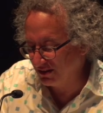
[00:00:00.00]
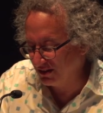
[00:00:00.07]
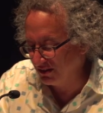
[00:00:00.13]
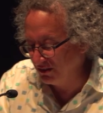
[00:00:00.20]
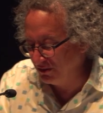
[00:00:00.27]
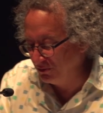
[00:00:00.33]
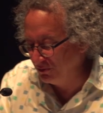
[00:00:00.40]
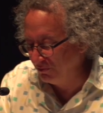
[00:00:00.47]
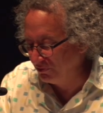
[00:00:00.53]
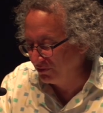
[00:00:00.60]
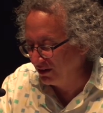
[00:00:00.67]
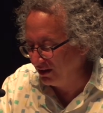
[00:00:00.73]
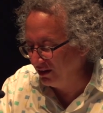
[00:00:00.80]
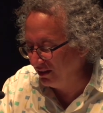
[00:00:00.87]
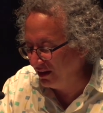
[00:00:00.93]
to
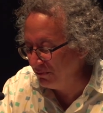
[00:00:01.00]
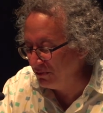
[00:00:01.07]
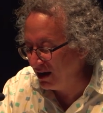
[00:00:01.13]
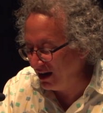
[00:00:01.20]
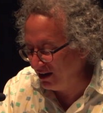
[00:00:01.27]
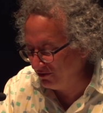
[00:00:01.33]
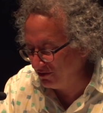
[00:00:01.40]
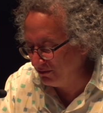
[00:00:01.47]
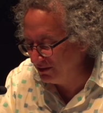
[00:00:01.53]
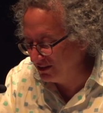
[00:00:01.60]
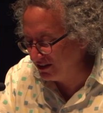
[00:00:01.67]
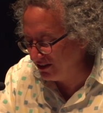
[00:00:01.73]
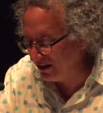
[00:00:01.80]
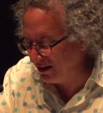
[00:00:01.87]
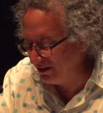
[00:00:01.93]
eliminate from
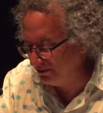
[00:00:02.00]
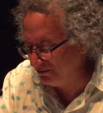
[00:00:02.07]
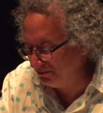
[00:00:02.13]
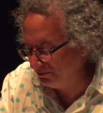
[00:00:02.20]
his art.